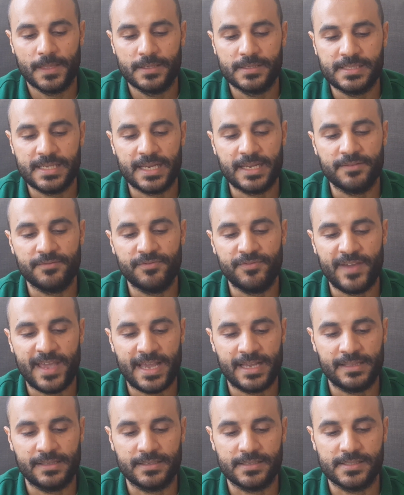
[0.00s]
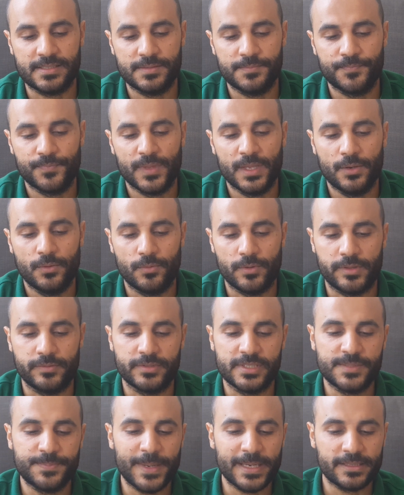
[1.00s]
Second fact is, with
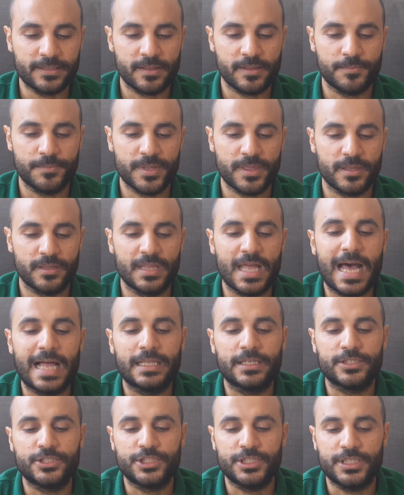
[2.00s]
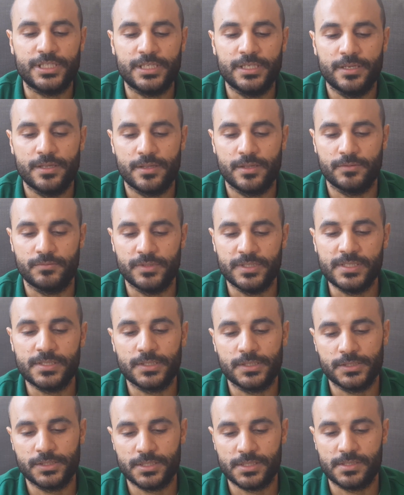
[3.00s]
respect to the methodology, the
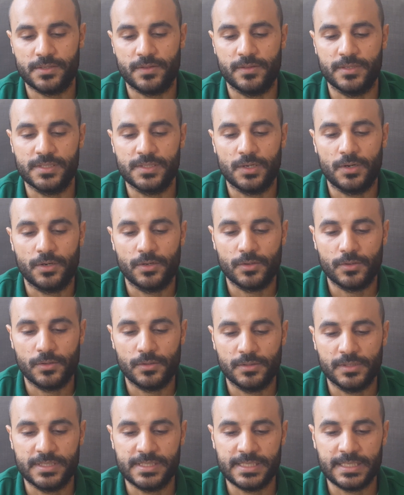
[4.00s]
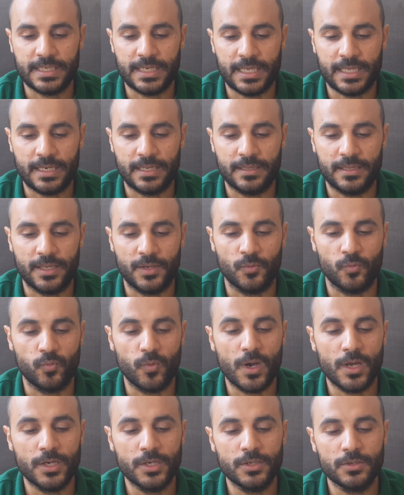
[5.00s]
researchers of this article designated a
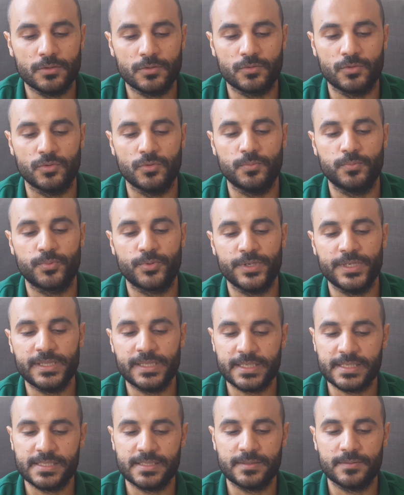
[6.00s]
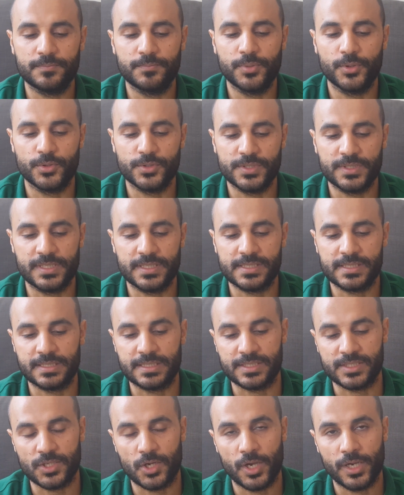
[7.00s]
one-group pre-test, post-test
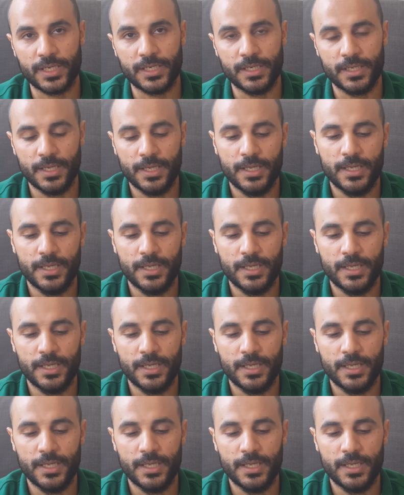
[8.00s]
design,